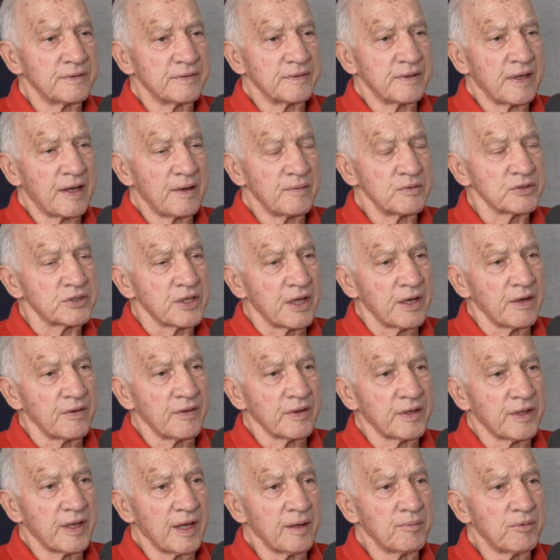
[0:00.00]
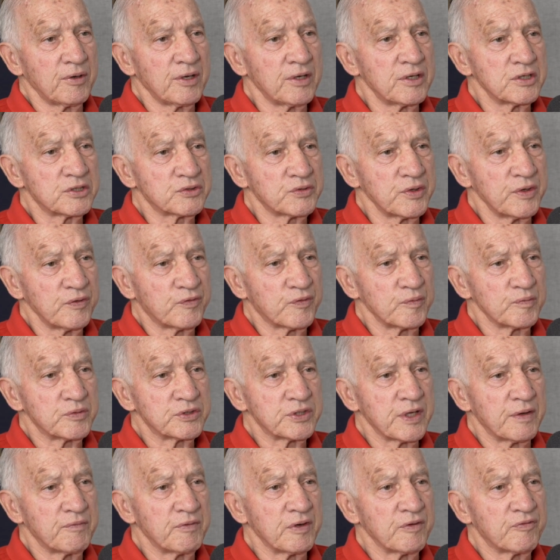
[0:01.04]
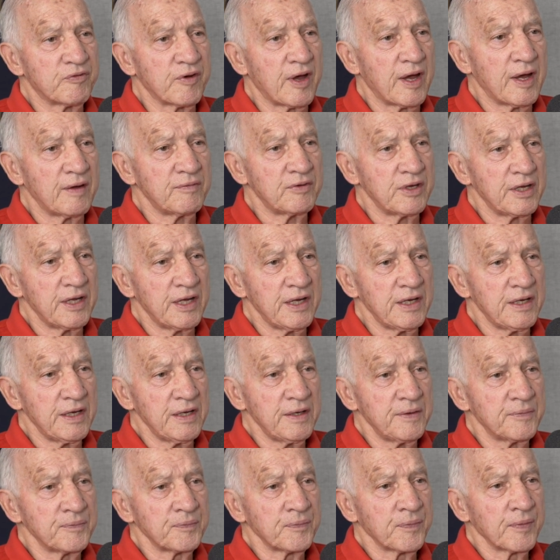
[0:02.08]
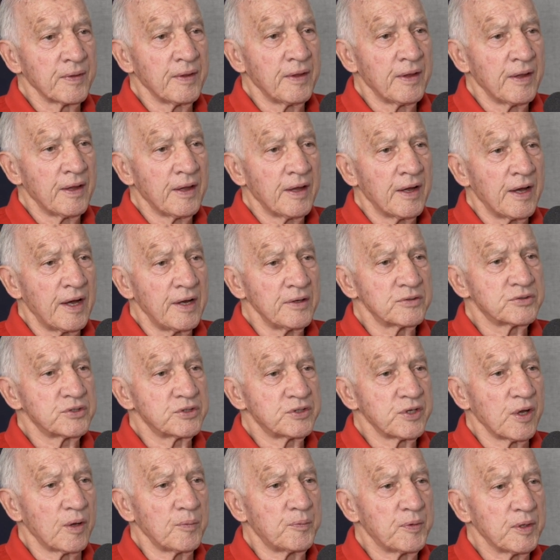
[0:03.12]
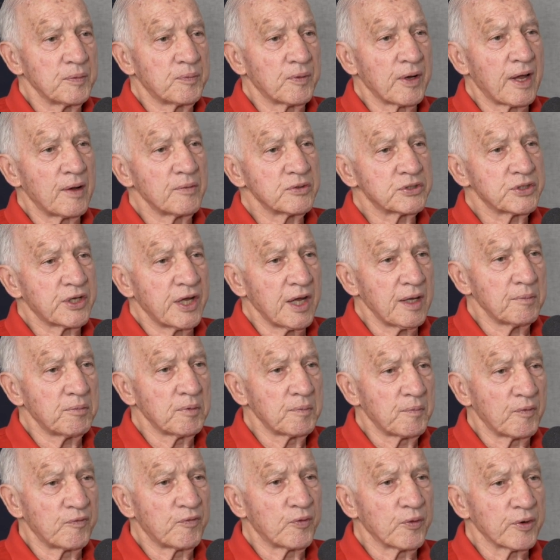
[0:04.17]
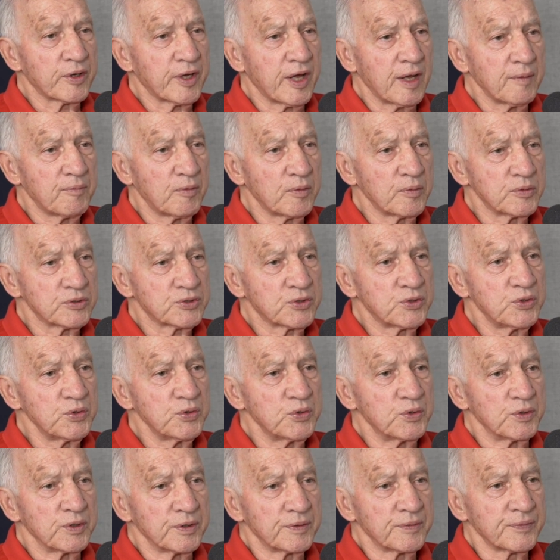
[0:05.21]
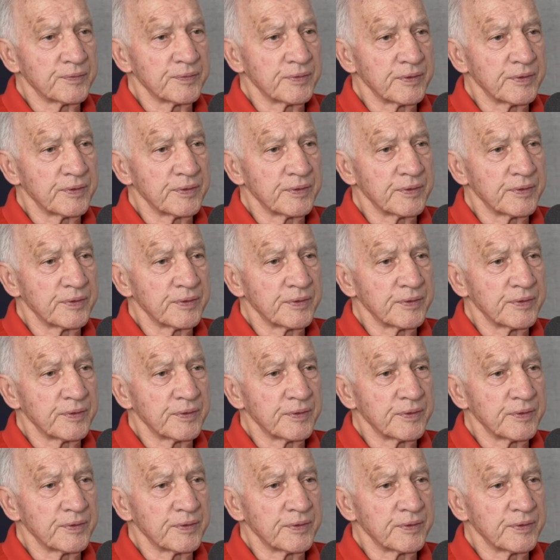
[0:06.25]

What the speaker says: I was head of the cable industry from 75 to 80. I used to tell people I was cable before cable was cool.